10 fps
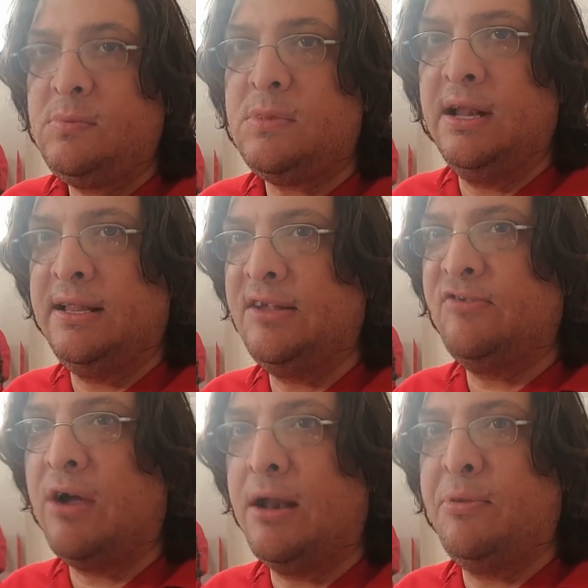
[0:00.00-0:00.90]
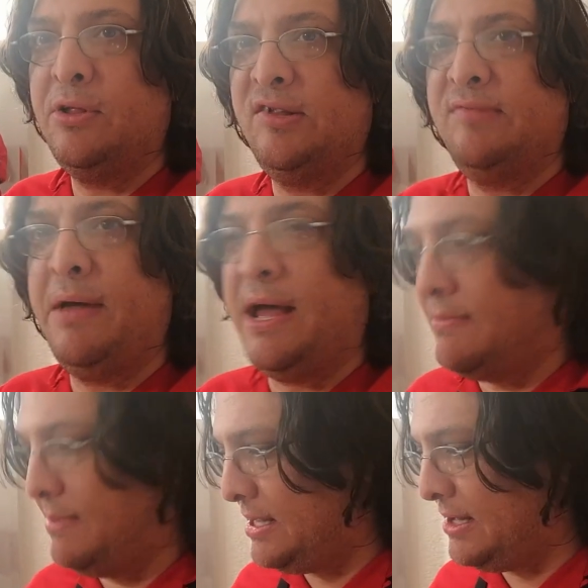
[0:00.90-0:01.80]
Now let's try to put this back
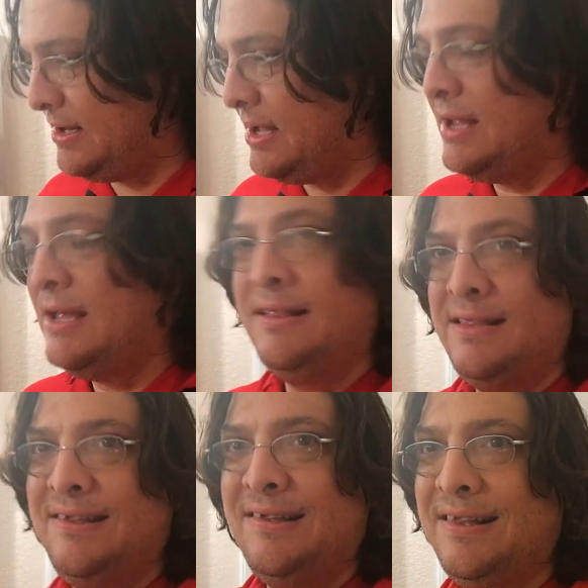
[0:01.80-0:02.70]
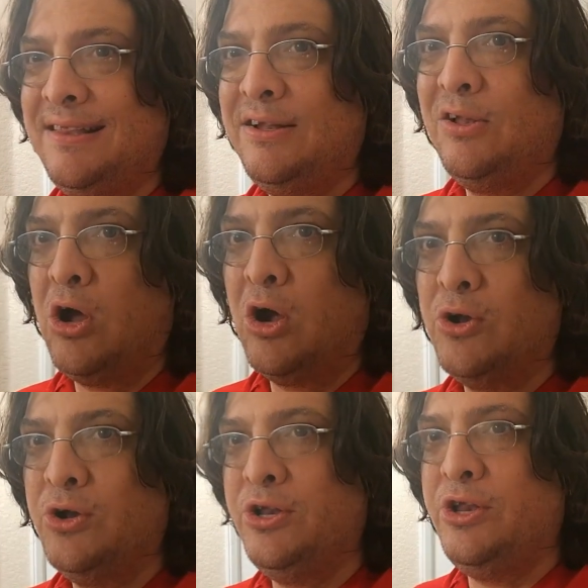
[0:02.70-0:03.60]
because this is a little
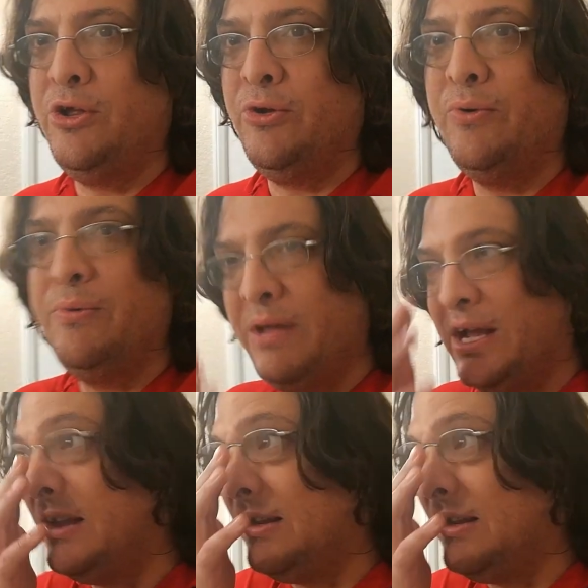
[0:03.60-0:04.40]
harder to do because